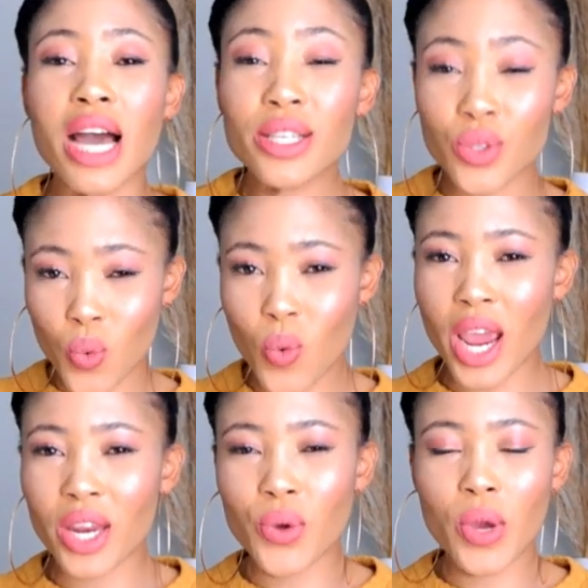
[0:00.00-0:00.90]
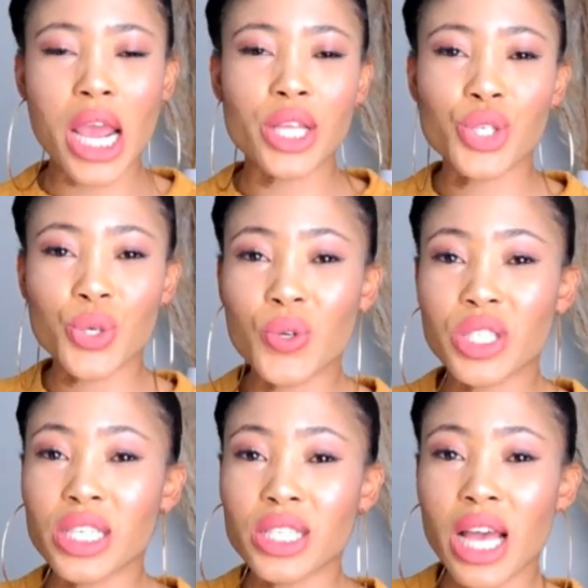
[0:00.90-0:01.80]
That's when you can
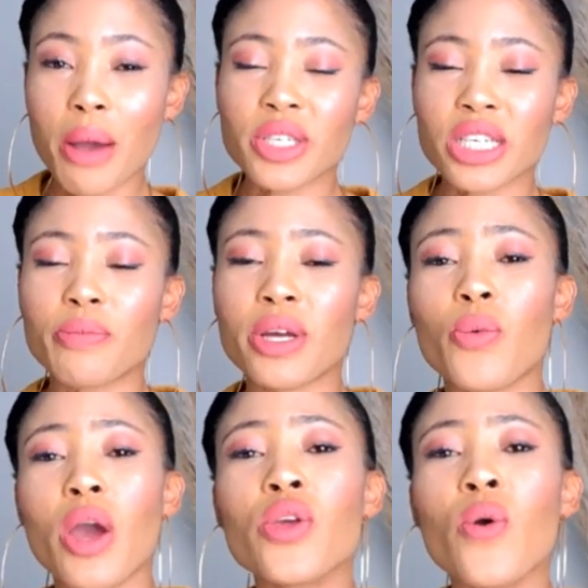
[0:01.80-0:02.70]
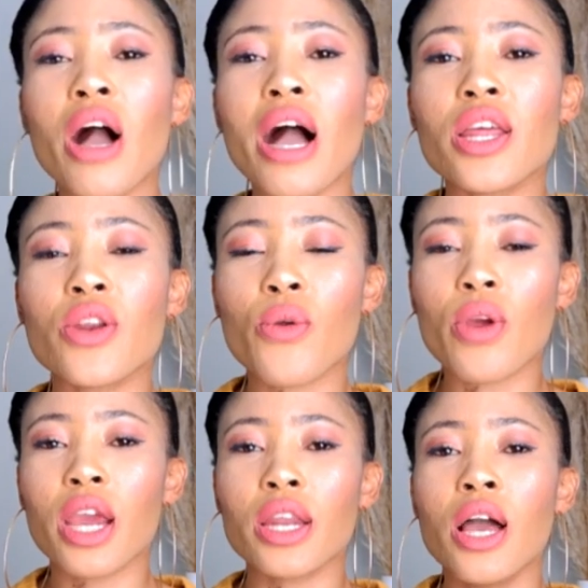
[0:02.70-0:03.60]
choose the subjects. But when you are in
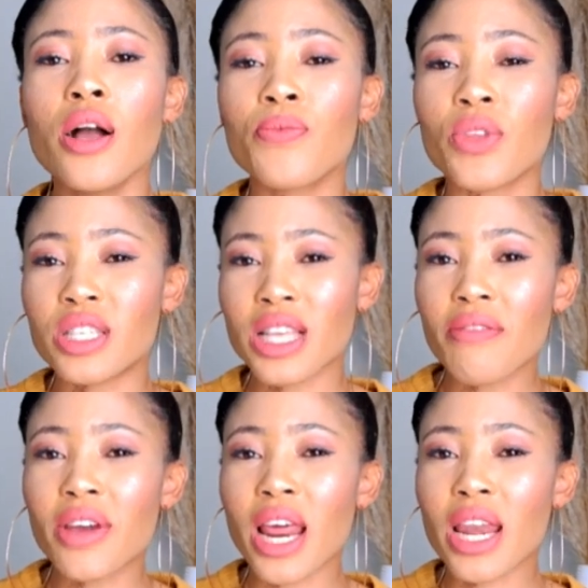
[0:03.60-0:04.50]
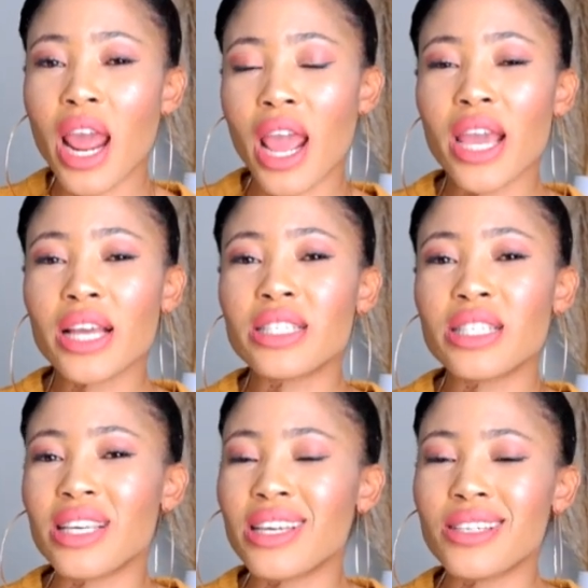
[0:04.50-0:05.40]
grade 7 and
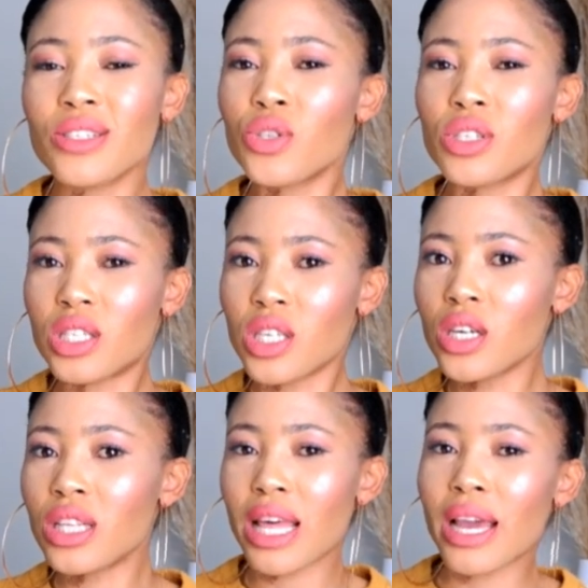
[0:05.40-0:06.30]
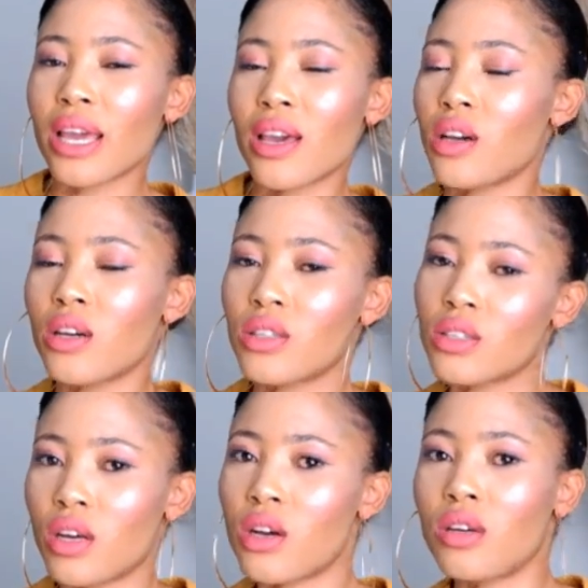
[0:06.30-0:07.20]
8, you still, like,
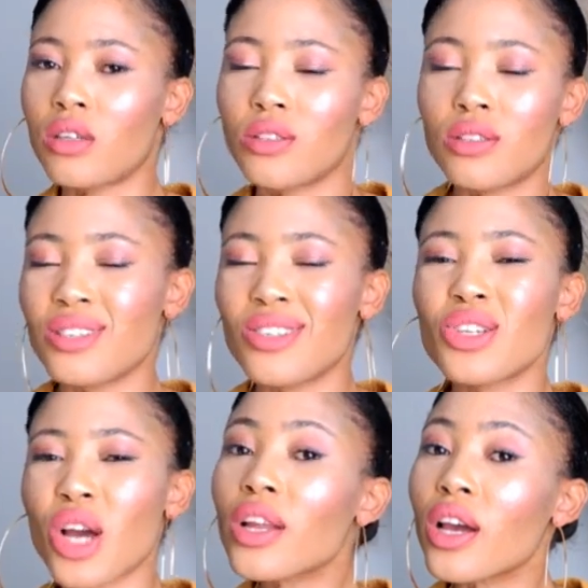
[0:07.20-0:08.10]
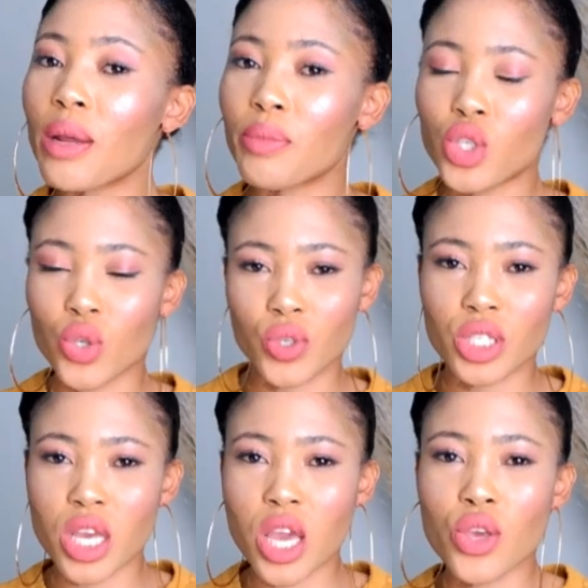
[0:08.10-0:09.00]
you know, you're not gonna be
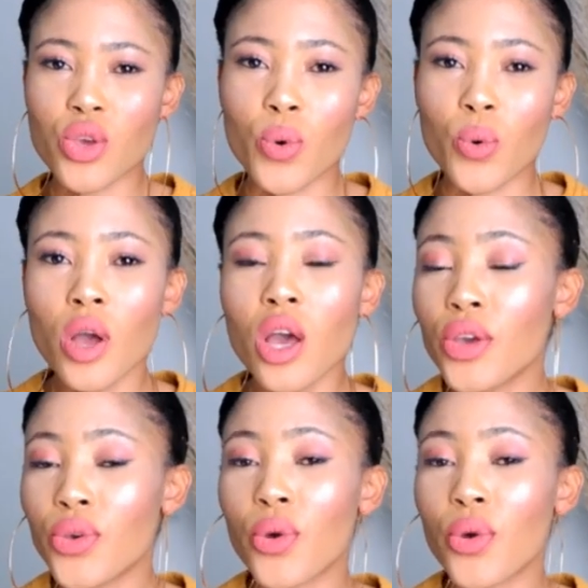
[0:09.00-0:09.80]
choosing your